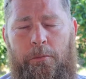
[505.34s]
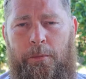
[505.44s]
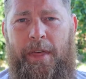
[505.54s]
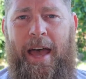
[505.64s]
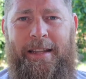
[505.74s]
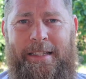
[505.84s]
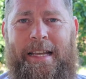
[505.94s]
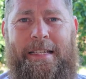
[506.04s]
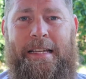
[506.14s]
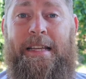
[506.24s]
that
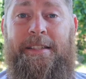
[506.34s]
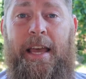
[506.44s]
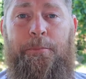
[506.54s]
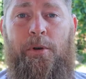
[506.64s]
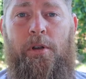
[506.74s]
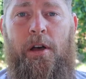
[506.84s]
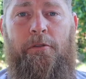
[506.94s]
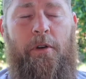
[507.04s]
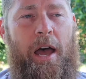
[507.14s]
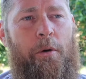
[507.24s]
is an example
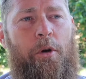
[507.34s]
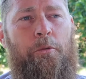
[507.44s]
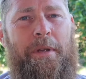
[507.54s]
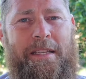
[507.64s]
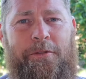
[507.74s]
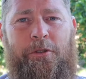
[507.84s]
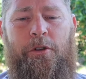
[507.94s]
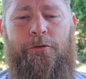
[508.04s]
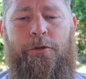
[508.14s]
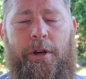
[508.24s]
of how it will be
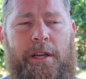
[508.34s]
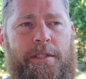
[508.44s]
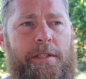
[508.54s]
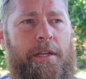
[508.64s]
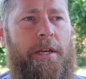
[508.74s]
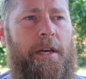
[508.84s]
difficult for us.